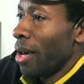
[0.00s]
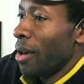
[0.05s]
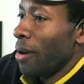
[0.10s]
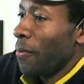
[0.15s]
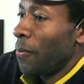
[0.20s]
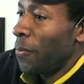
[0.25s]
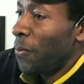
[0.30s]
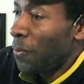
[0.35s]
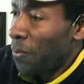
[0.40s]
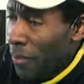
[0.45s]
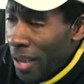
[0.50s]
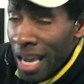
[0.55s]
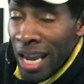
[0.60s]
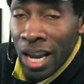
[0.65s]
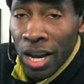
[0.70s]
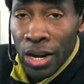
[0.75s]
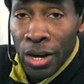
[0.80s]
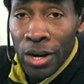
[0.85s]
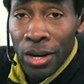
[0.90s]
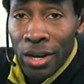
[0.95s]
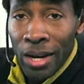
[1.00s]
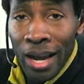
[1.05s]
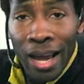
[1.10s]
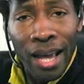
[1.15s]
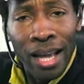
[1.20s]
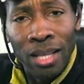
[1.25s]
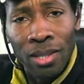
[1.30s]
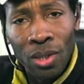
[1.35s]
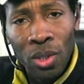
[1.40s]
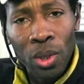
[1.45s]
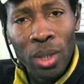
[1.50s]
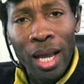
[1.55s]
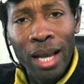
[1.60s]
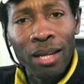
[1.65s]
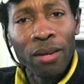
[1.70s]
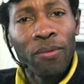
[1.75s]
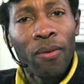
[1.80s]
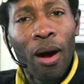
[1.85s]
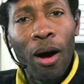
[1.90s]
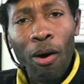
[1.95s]
fear instead
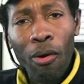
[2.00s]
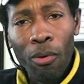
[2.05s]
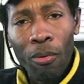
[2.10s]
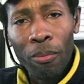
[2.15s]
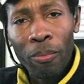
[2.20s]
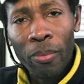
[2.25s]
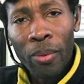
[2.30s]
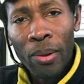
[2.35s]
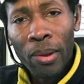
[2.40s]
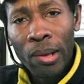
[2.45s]
of hope